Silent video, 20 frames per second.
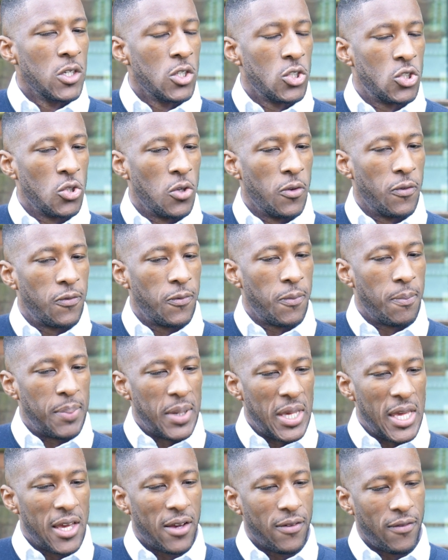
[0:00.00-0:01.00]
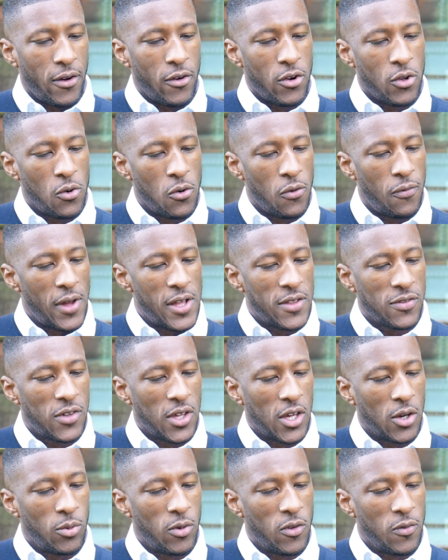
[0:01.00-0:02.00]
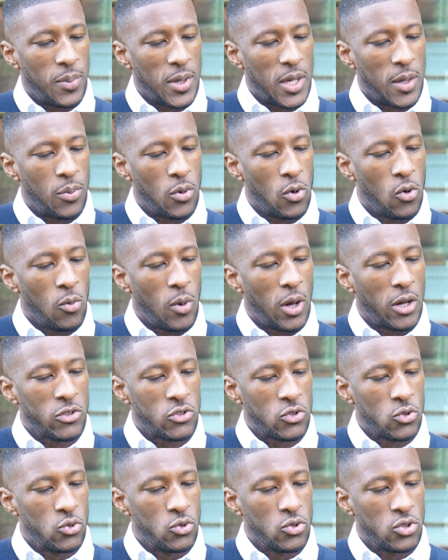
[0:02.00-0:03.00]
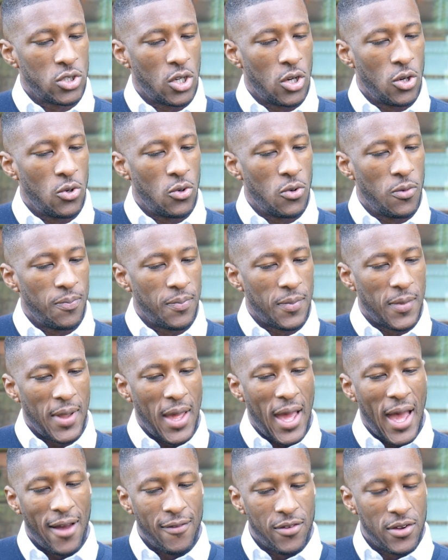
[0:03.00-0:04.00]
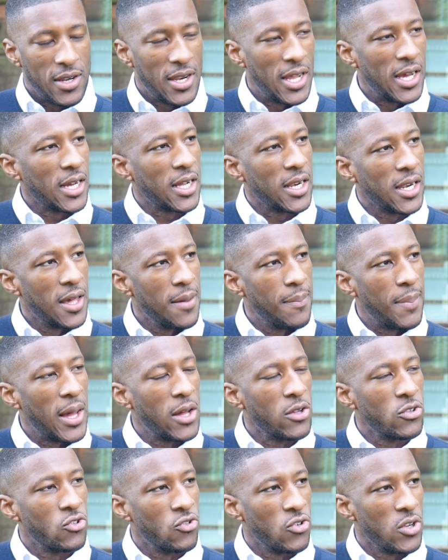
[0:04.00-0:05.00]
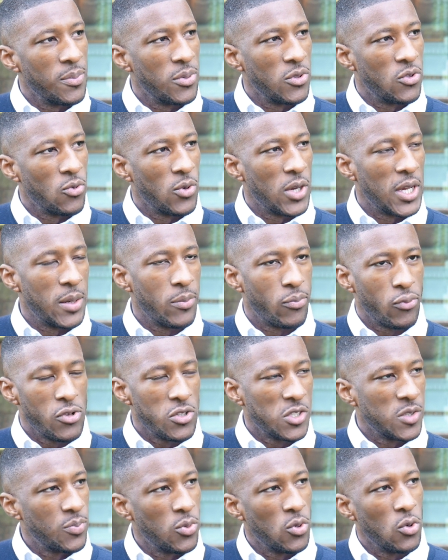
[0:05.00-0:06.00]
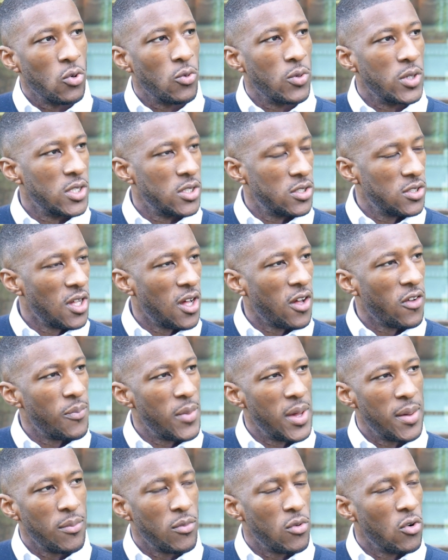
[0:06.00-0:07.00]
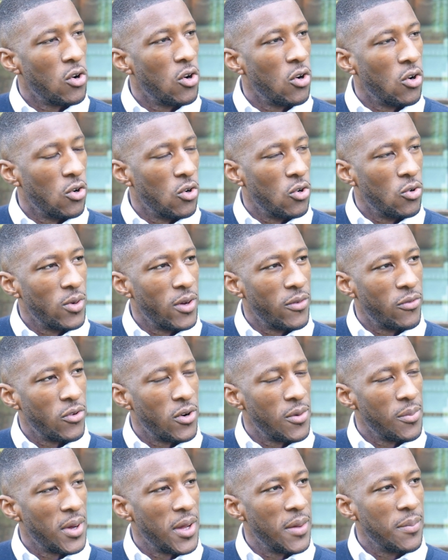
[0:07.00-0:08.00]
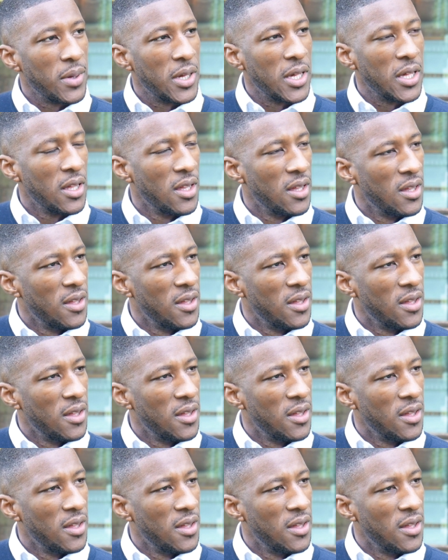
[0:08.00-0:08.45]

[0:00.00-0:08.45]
sort of being very authentic with people whilst also having that clear boundary between principal and staff member or whoever it might be?